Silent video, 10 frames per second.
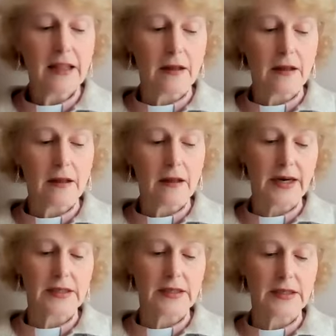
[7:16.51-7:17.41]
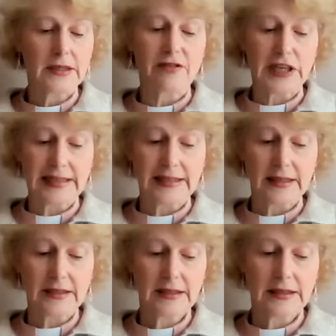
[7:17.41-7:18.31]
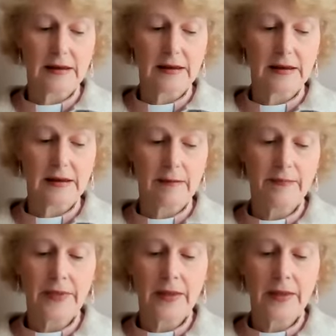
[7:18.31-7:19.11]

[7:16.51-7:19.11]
to heed the words of Jesus.